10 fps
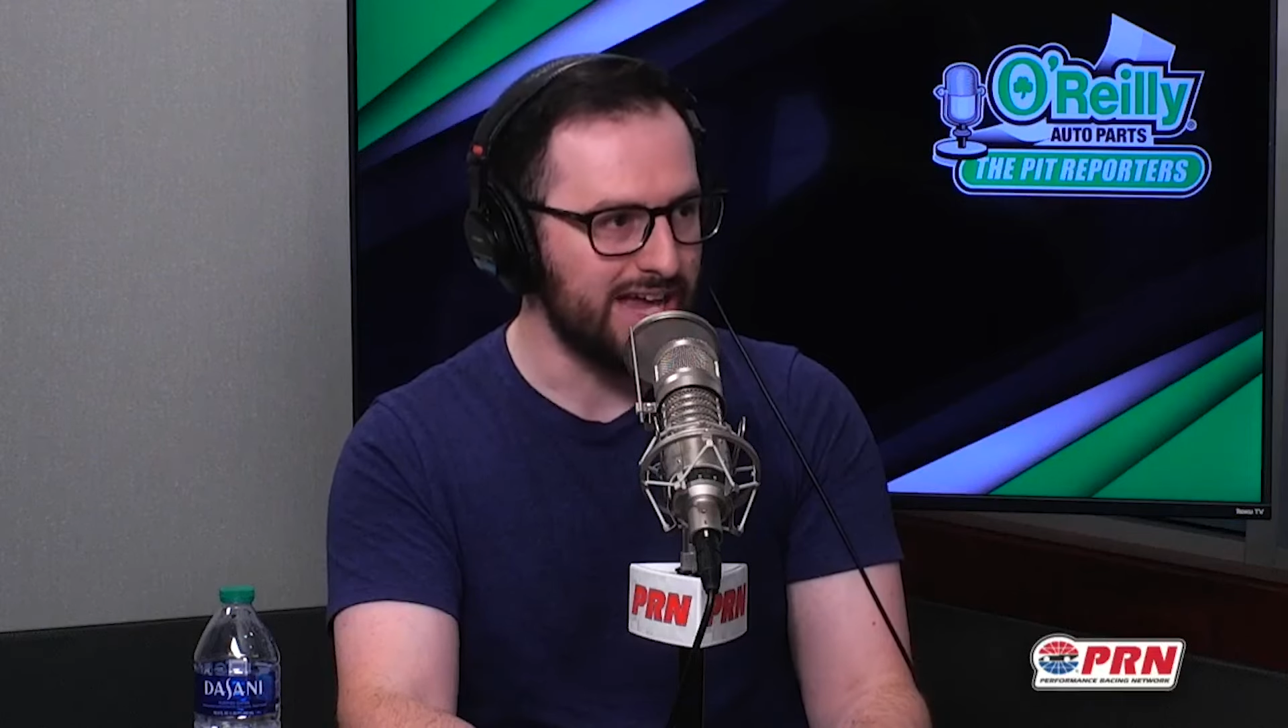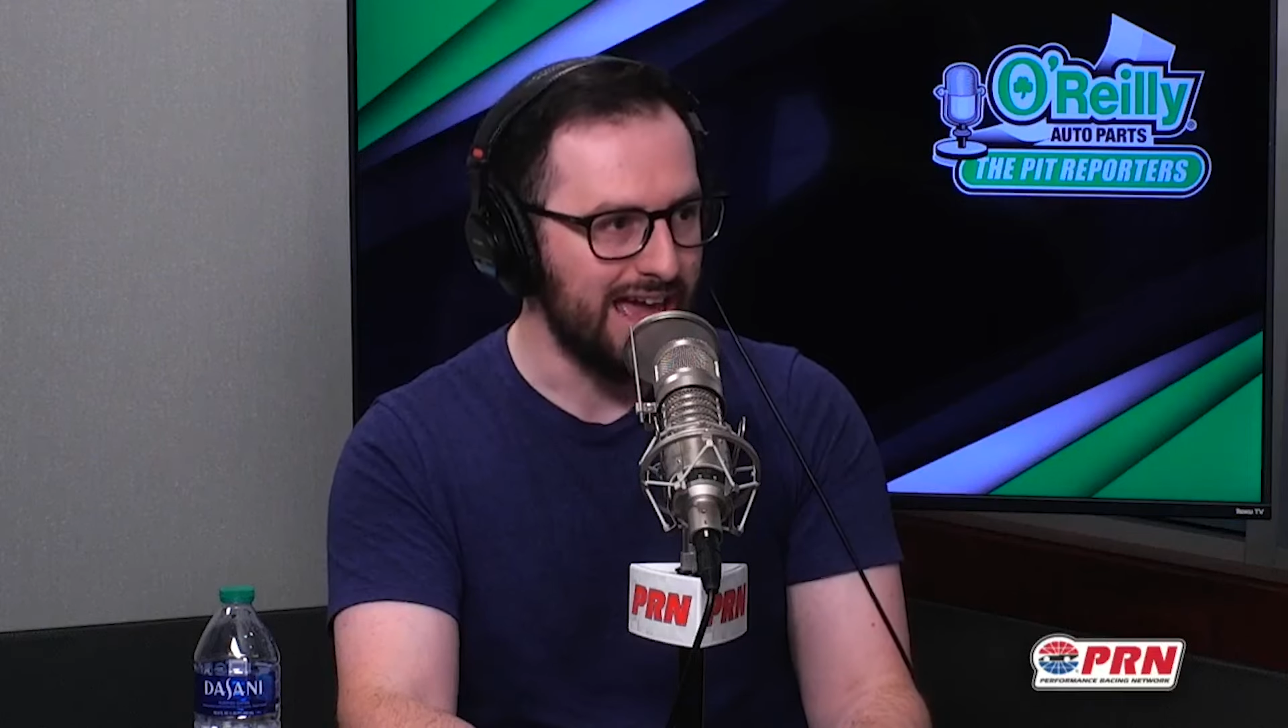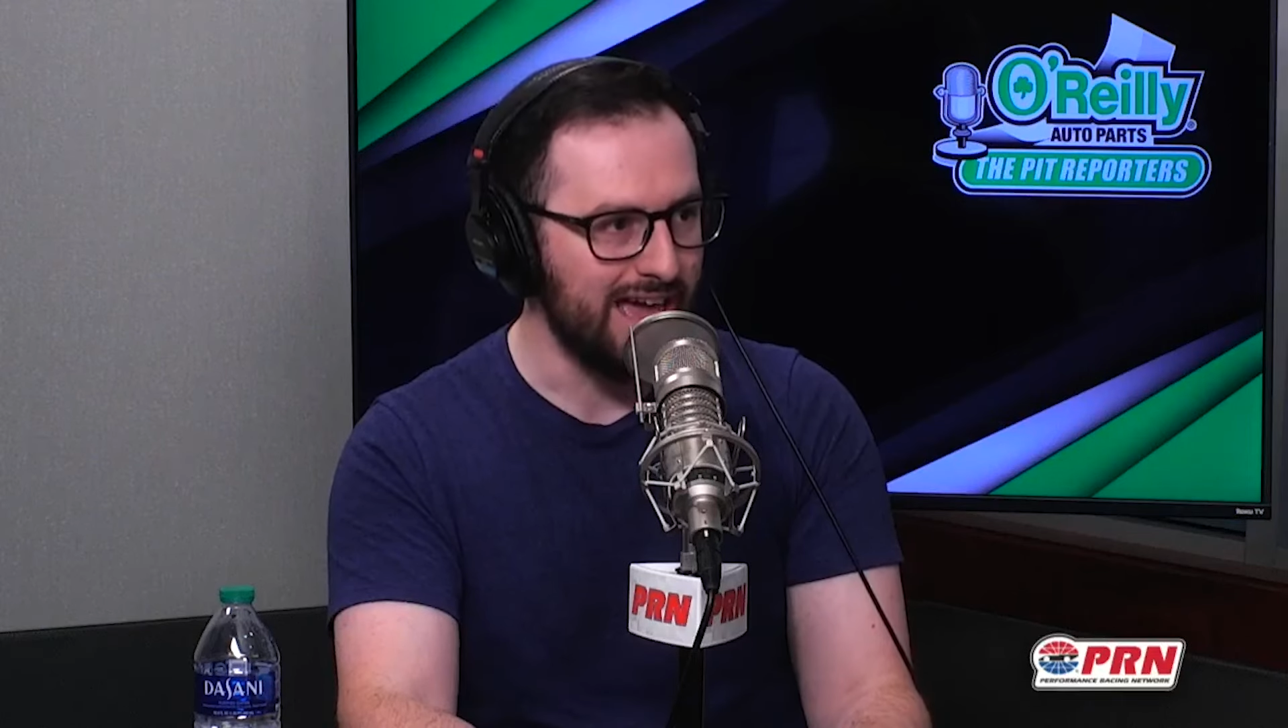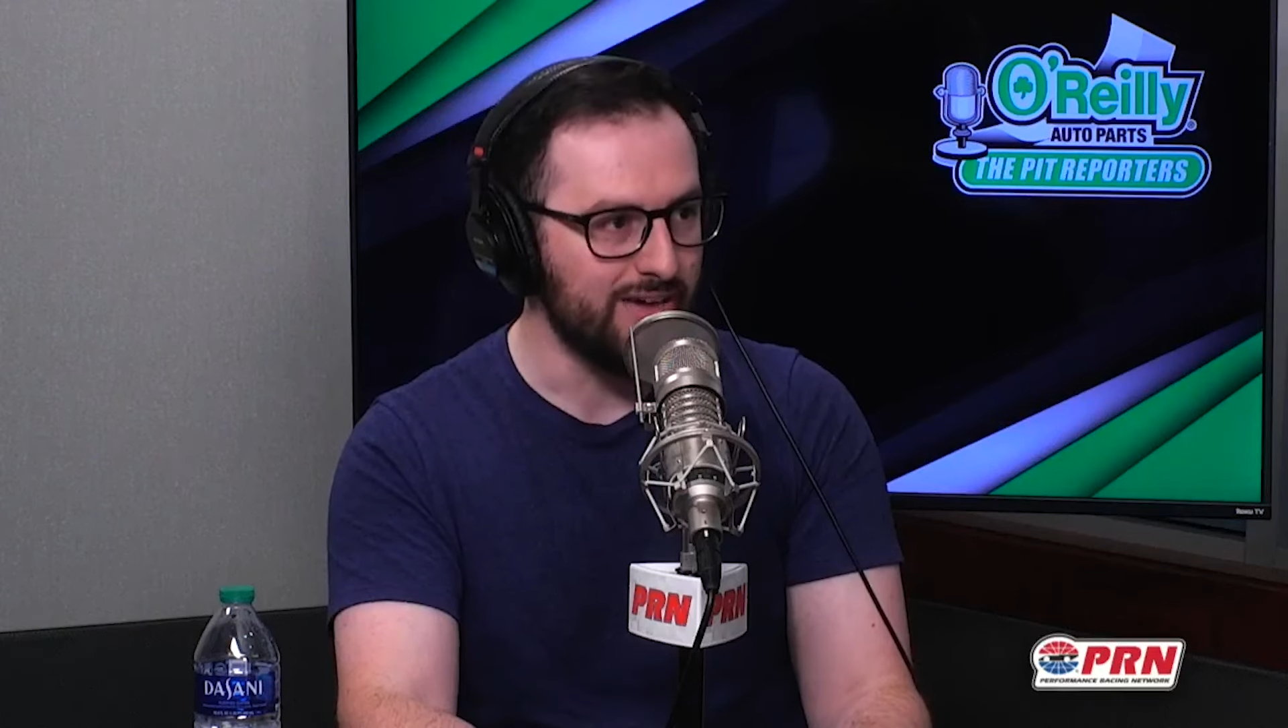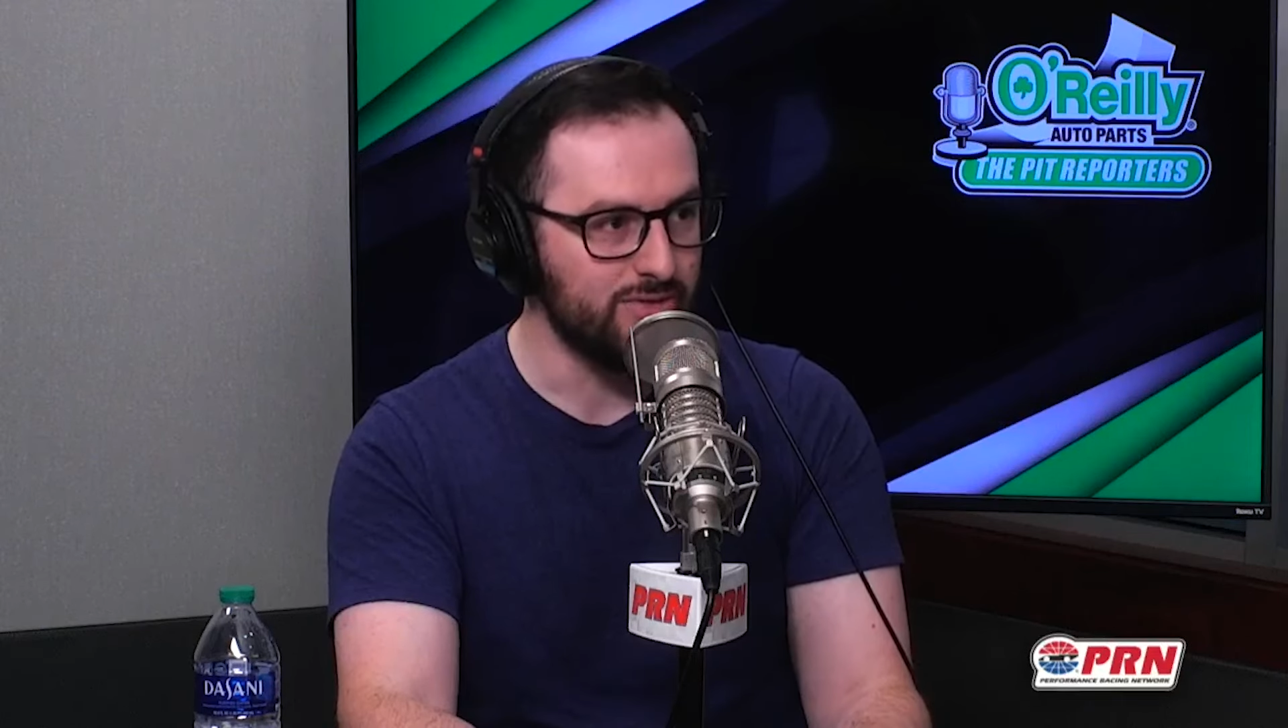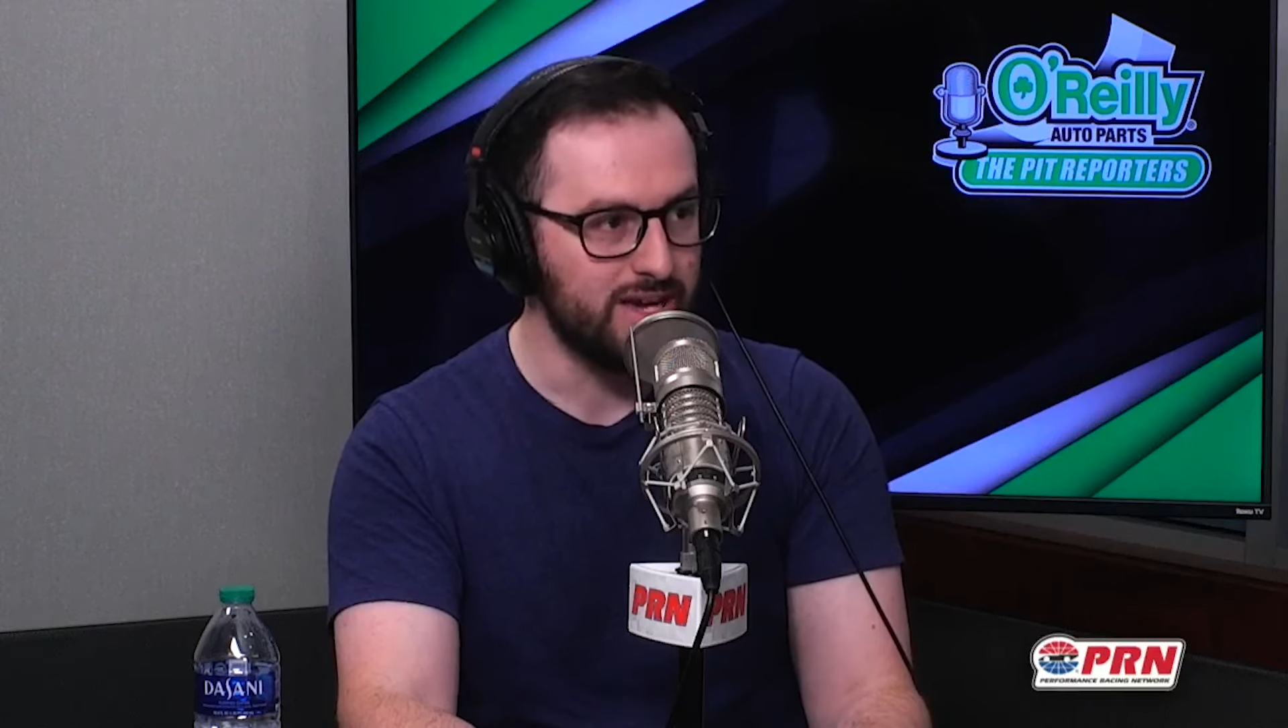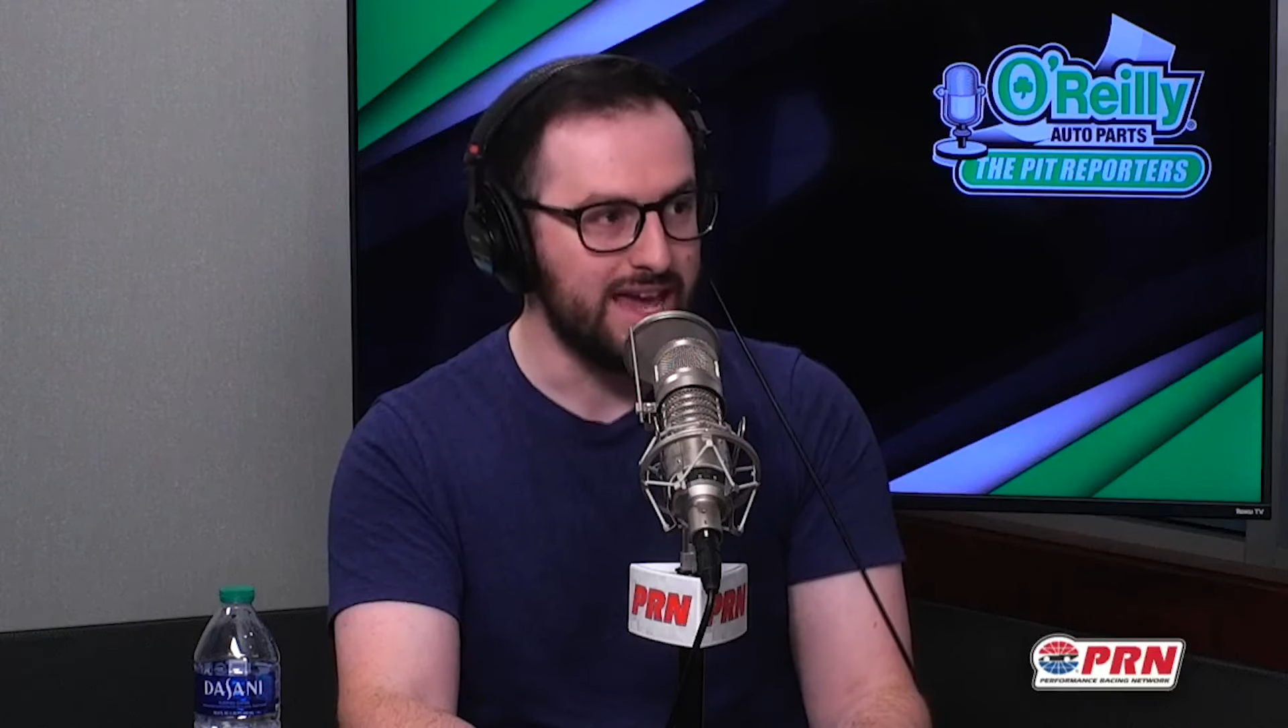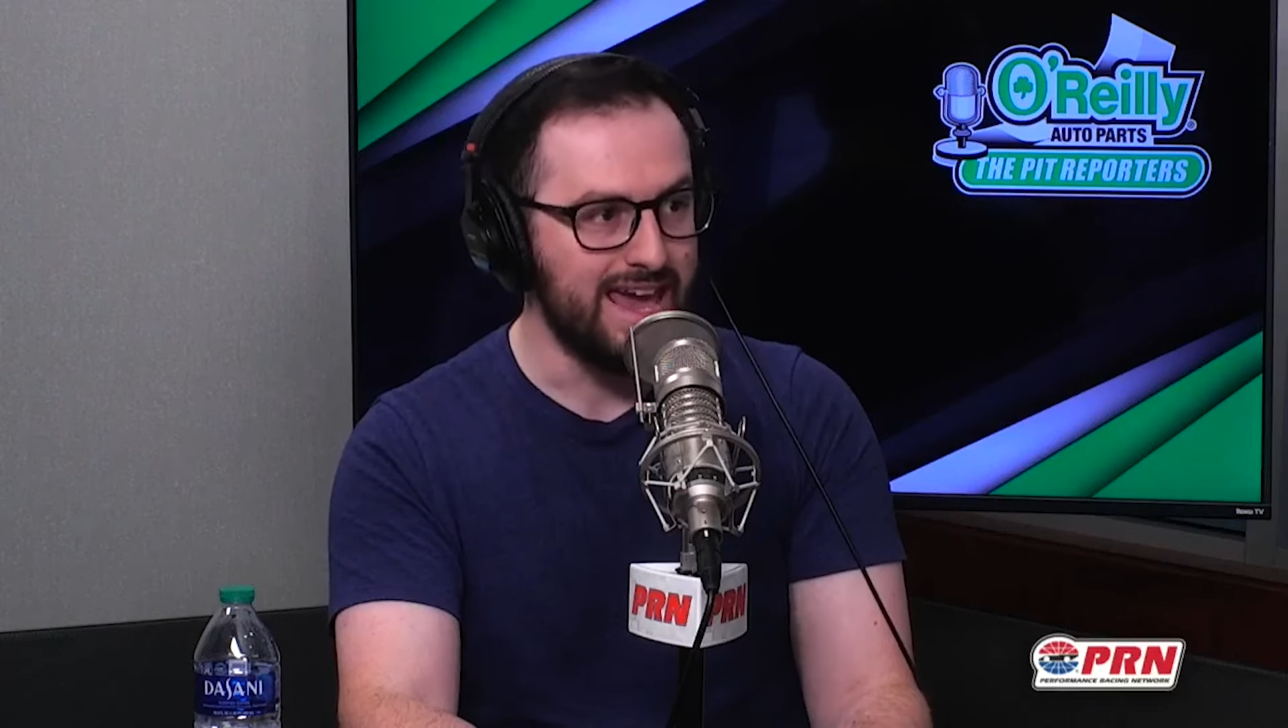to have